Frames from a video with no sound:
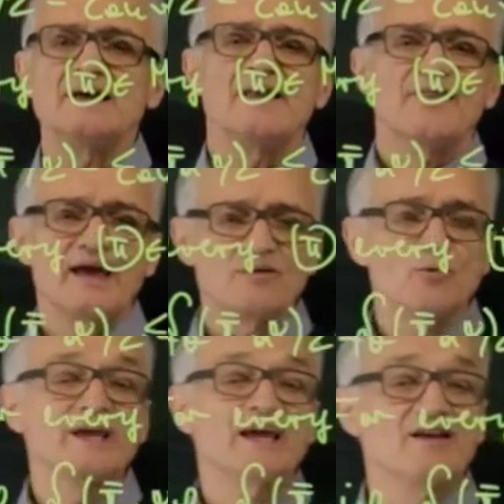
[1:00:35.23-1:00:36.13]
then
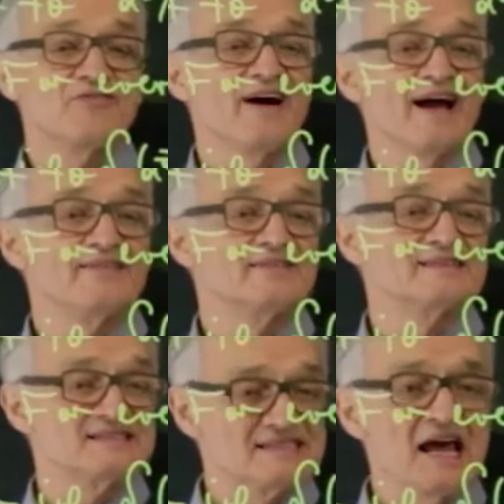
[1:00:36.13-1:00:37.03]
we can find
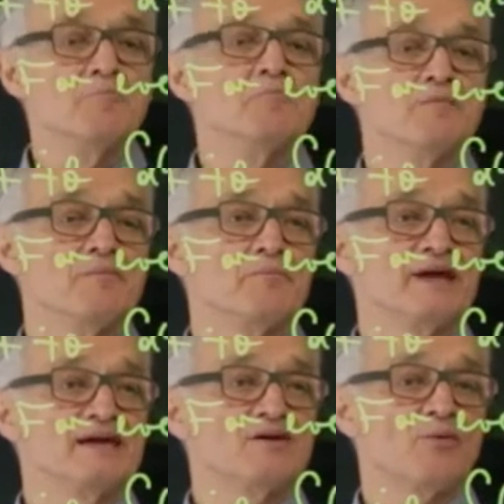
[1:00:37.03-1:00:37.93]
some
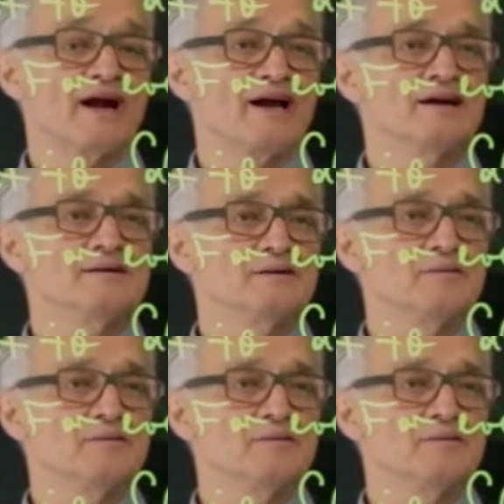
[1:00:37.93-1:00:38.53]
p square,